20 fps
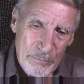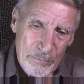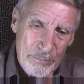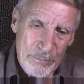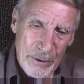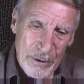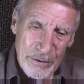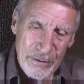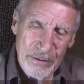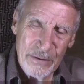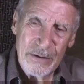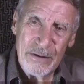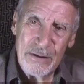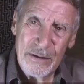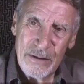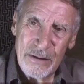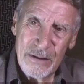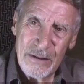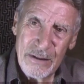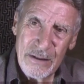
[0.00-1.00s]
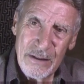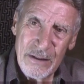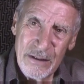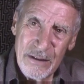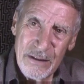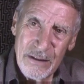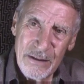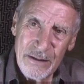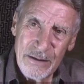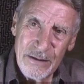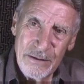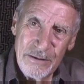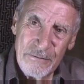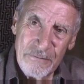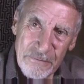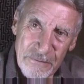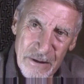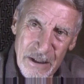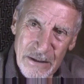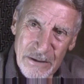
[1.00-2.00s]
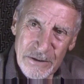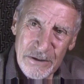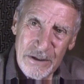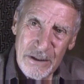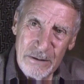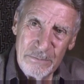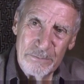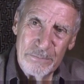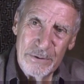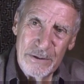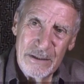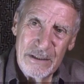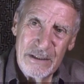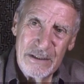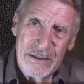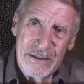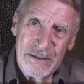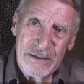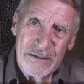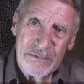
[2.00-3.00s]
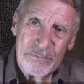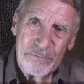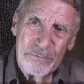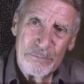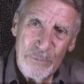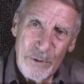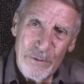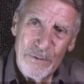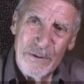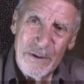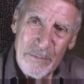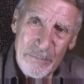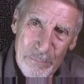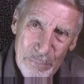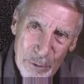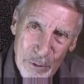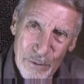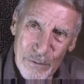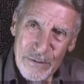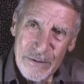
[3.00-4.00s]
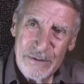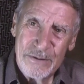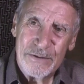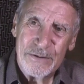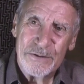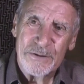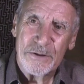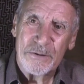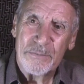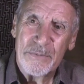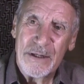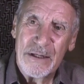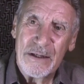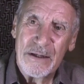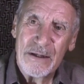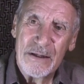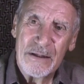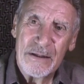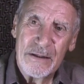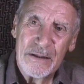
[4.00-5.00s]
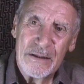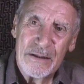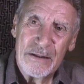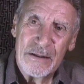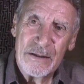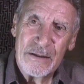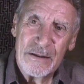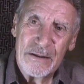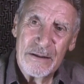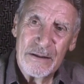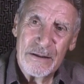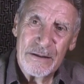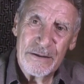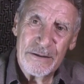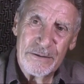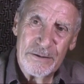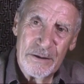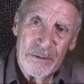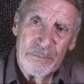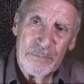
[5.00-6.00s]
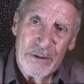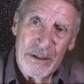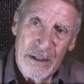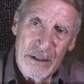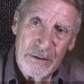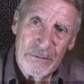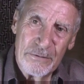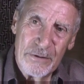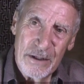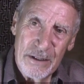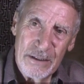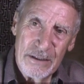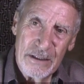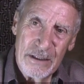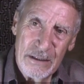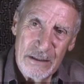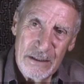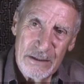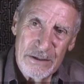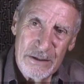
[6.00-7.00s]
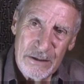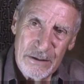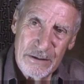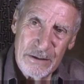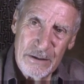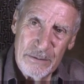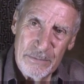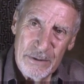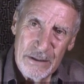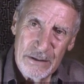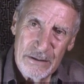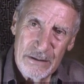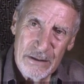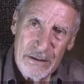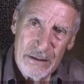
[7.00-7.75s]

But the friendship is more important to me than being right in this argument.